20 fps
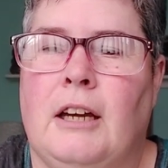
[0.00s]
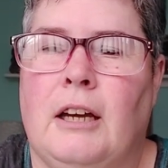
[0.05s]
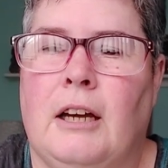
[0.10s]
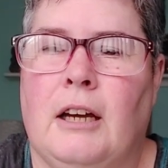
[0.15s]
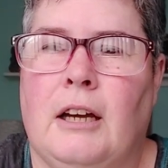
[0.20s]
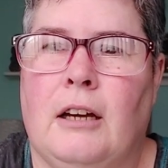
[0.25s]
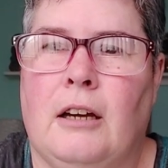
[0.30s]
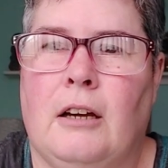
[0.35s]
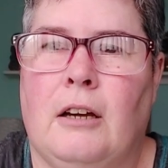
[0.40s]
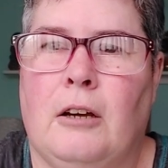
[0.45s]

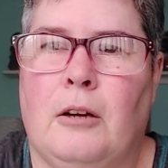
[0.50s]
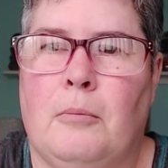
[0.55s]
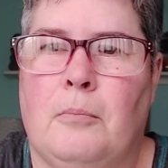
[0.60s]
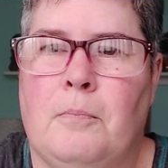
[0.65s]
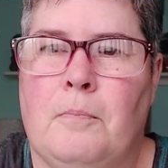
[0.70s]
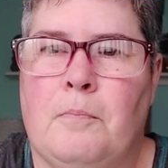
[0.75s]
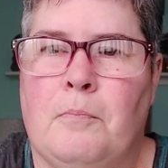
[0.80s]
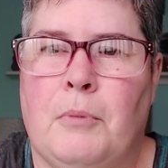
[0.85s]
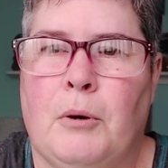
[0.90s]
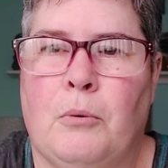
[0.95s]
Um,
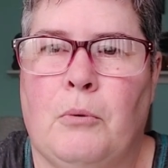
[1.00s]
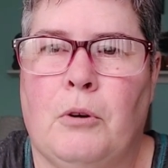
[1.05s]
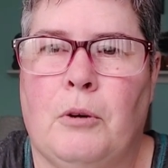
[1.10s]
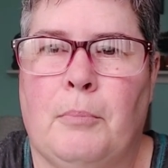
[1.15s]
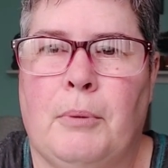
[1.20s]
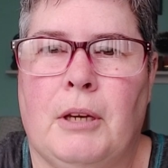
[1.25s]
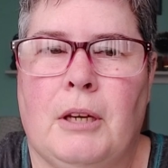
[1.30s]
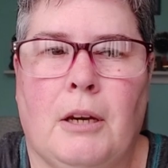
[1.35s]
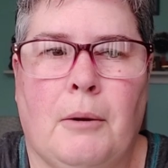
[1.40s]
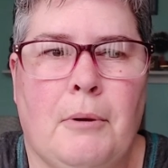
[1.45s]
but we'll
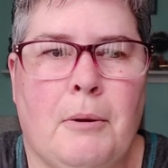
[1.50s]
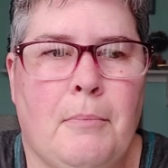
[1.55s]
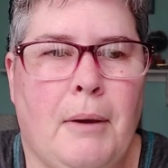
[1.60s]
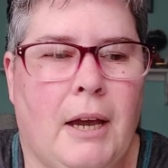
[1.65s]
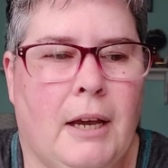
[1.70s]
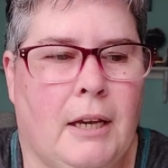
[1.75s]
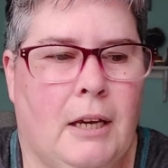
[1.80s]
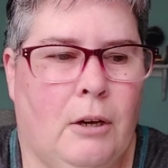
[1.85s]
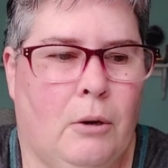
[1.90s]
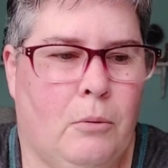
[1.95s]
be coming
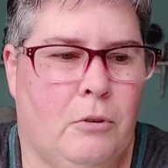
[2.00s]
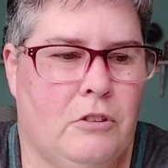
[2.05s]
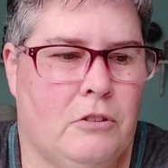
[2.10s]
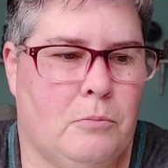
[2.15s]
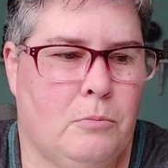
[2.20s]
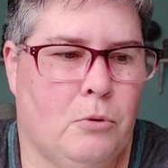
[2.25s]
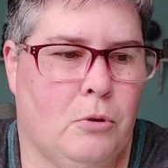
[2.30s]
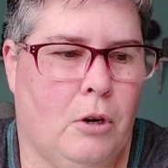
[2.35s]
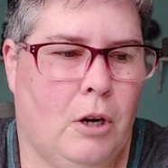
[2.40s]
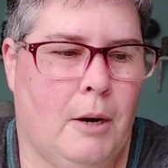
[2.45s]
back here with some
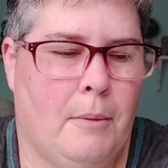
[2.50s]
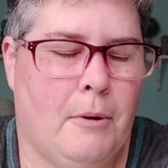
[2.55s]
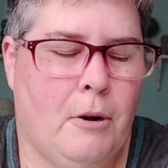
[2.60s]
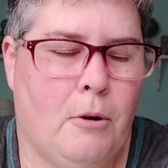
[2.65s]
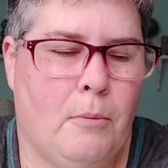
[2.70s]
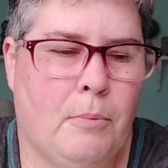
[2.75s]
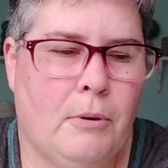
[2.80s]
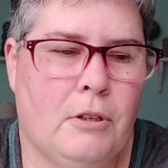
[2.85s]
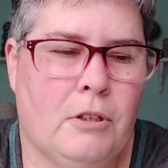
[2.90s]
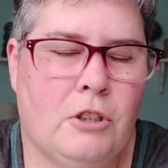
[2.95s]
more. I'm
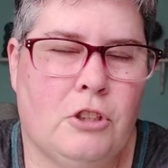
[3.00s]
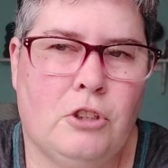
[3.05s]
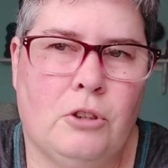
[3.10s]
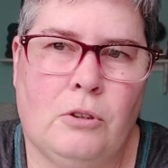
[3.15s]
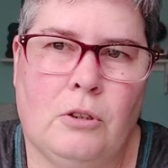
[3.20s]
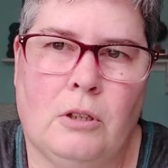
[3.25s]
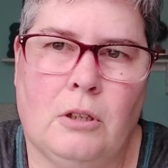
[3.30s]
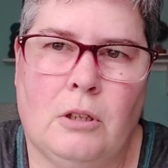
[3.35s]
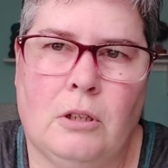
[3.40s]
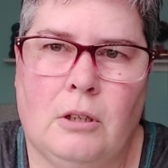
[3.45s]
hoping to do
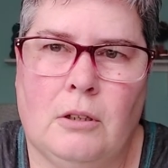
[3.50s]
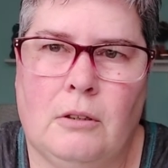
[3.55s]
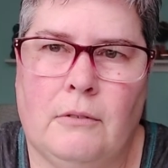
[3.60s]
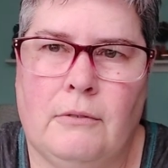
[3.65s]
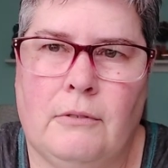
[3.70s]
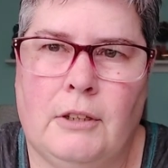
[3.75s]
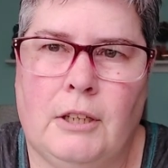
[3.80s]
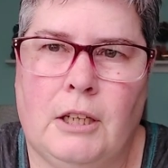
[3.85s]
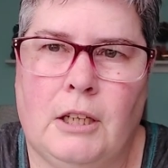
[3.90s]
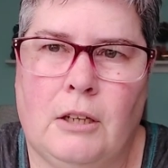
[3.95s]
a
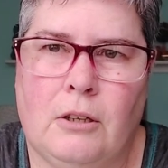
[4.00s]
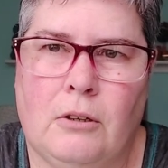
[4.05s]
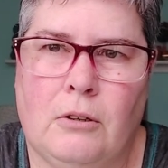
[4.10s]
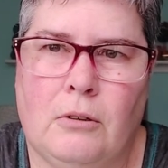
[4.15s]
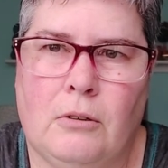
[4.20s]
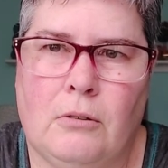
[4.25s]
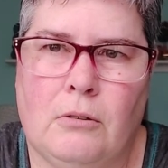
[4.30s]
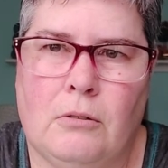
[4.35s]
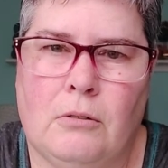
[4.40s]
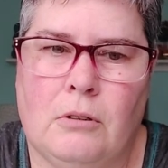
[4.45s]

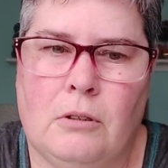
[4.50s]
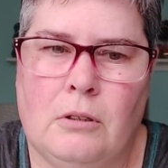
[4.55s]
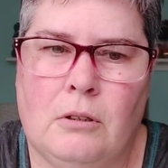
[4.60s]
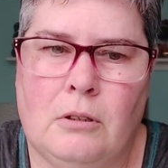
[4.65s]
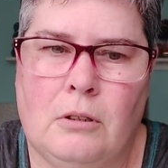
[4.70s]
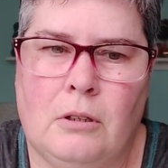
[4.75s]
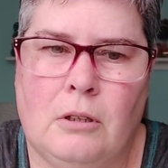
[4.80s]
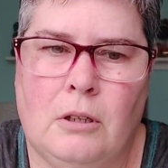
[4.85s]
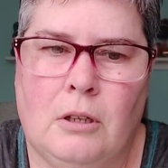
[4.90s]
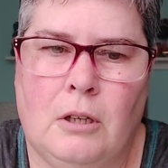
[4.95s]
video
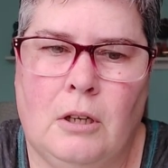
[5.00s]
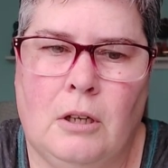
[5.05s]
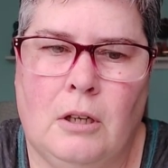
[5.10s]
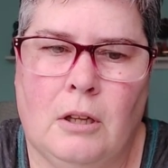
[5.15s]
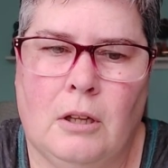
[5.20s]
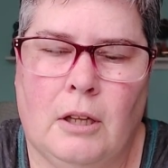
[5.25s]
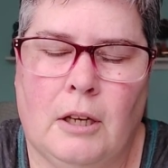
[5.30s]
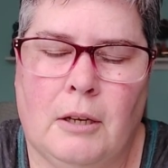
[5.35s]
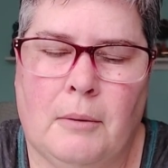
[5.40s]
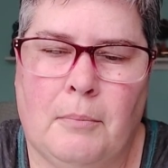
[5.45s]

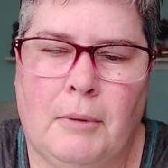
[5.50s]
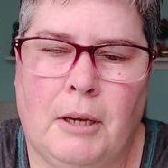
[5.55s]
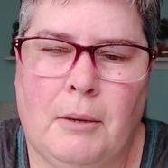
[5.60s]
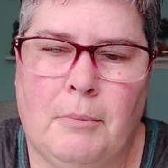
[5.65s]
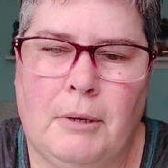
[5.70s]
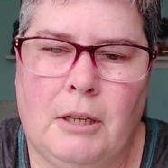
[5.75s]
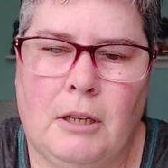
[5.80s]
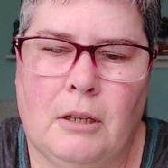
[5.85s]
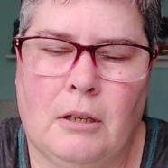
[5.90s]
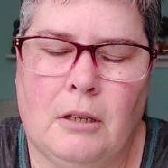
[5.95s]
like
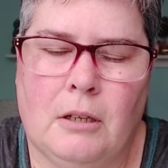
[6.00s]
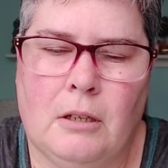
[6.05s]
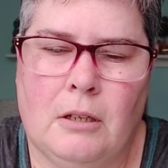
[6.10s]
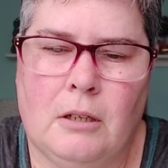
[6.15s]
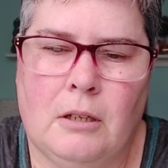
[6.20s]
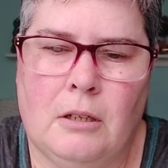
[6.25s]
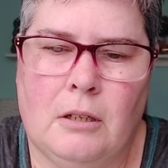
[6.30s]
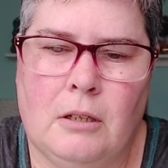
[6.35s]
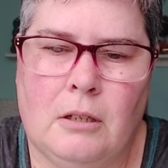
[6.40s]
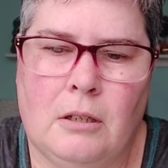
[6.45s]
maybe on,